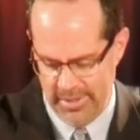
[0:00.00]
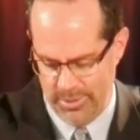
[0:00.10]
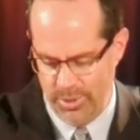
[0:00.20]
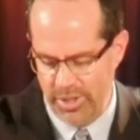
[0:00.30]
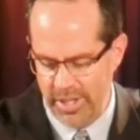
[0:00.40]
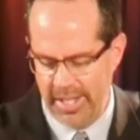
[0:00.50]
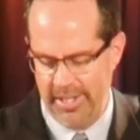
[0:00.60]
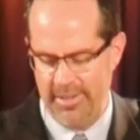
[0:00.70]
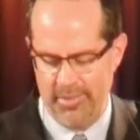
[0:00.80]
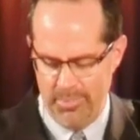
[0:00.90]
We'll look
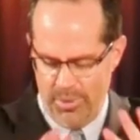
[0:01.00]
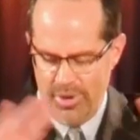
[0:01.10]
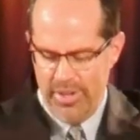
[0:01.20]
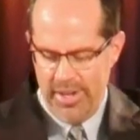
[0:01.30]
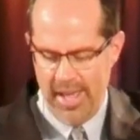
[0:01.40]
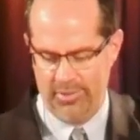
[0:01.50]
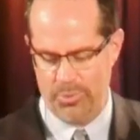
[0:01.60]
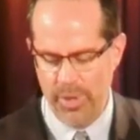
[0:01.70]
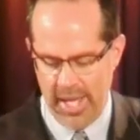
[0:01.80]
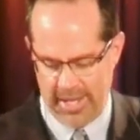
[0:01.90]
at this more next
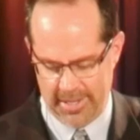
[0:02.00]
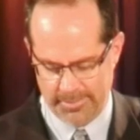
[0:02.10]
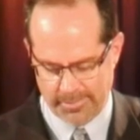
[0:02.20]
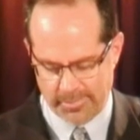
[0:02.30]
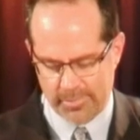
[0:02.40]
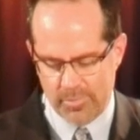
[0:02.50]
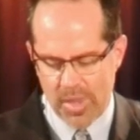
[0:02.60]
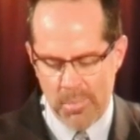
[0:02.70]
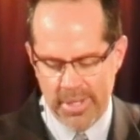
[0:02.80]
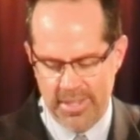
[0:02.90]
week.
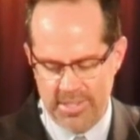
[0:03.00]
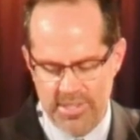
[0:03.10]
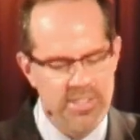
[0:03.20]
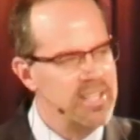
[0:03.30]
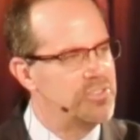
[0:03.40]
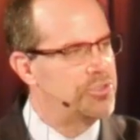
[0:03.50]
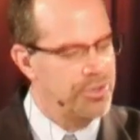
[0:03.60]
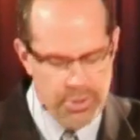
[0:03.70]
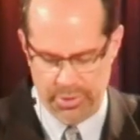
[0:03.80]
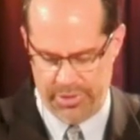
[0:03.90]
But this is it,
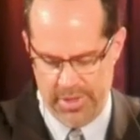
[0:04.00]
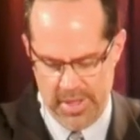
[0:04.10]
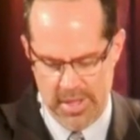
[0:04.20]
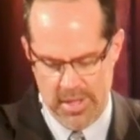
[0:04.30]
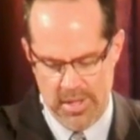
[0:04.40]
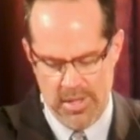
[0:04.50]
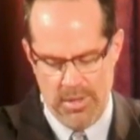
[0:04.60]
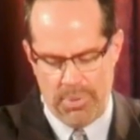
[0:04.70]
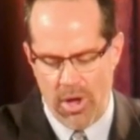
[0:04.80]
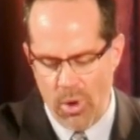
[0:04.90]
truth.
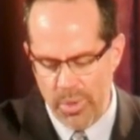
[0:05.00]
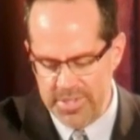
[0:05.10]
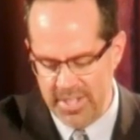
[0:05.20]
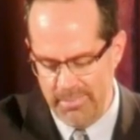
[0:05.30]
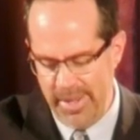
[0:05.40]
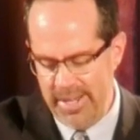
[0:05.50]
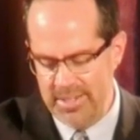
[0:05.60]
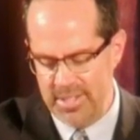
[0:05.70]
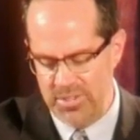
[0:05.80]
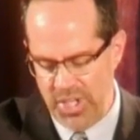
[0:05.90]
Paul was committed
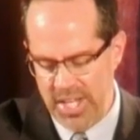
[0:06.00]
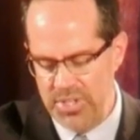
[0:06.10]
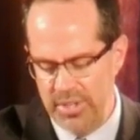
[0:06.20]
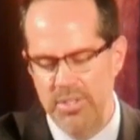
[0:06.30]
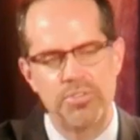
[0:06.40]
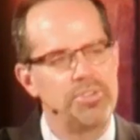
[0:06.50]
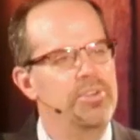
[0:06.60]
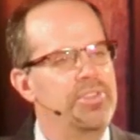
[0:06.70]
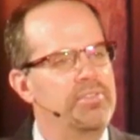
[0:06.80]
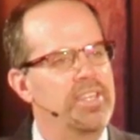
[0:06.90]
to teaching the
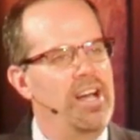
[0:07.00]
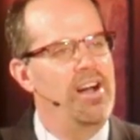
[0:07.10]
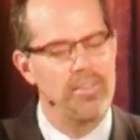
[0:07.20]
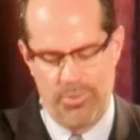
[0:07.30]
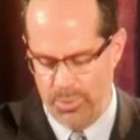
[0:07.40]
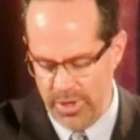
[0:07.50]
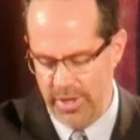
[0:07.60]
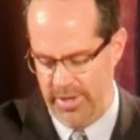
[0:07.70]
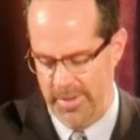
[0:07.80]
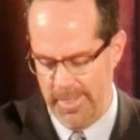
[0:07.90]
truth of God's
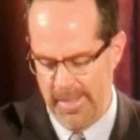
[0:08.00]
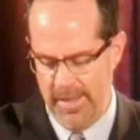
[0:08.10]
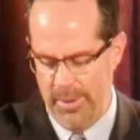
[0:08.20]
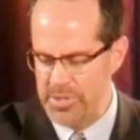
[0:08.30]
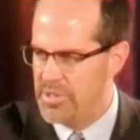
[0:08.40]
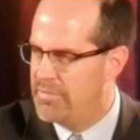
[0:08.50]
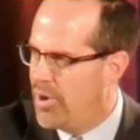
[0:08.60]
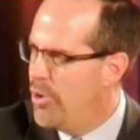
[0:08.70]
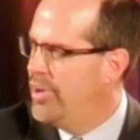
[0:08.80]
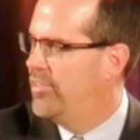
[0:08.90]
word. He was
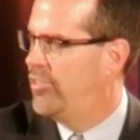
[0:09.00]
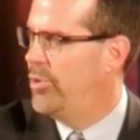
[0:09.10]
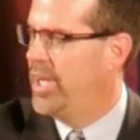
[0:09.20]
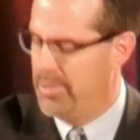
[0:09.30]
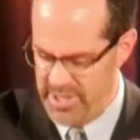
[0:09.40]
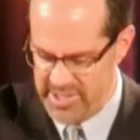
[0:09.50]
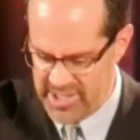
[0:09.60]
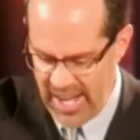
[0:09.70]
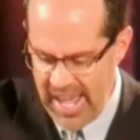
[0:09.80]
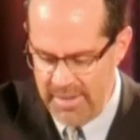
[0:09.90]
devoted to it. He was a
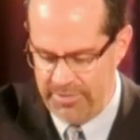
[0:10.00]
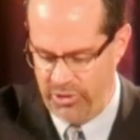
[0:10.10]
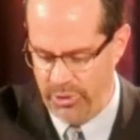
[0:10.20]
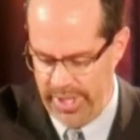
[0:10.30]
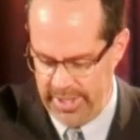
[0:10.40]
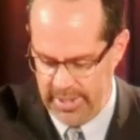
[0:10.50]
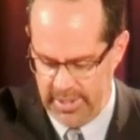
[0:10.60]
slave to it.